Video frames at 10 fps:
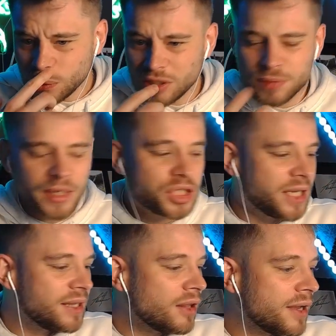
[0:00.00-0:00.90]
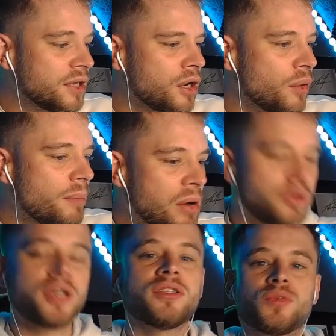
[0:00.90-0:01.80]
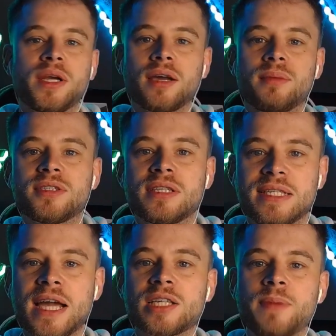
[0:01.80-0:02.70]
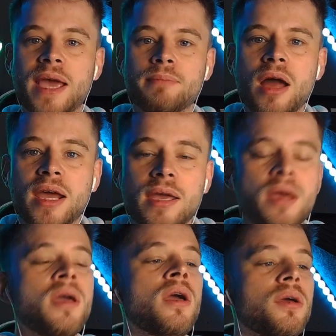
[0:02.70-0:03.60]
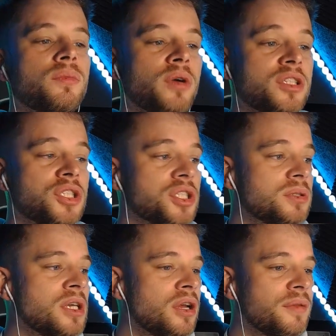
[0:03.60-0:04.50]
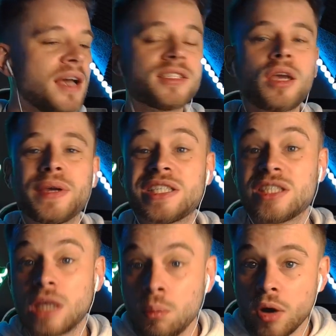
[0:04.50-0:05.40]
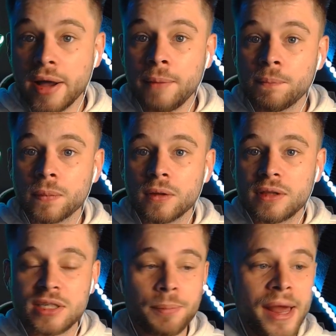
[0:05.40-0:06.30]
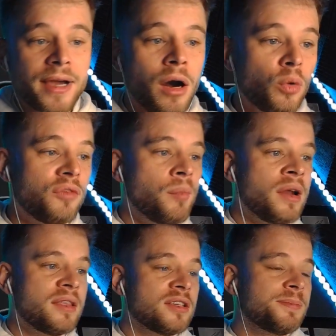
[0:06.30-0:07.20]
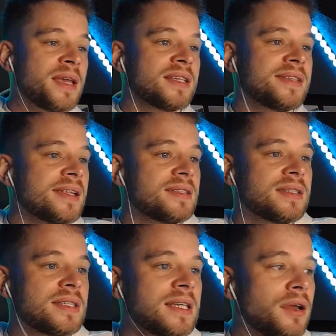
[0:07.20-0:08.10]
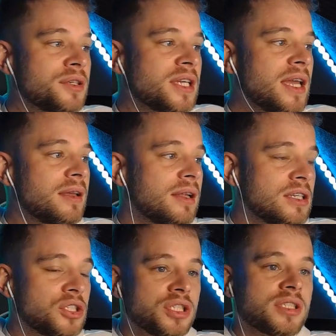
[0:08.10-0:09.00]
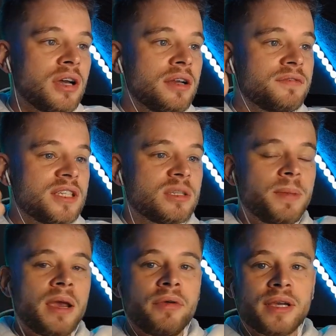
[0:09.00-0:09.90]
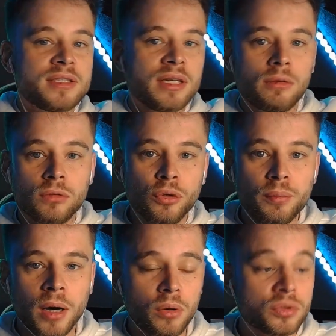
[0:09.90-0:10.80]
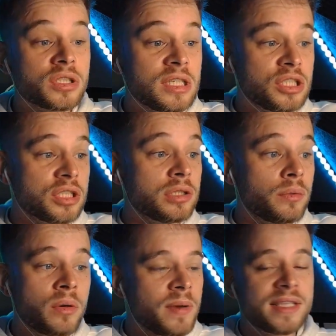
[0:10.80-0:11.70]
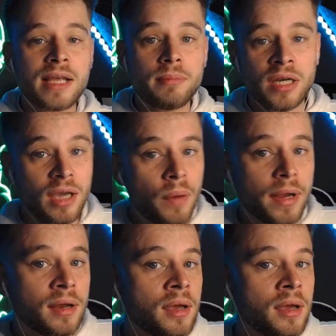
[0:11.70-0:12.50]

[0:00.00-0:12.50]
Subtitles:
Especially, like, Americans, when it comes to the tax-paying money, which, that's going somewhere. There's a black hole of money that's being sent to the DoD, and it's just kind of disappearing into little loopholes, and it's just like, well, where's that money going?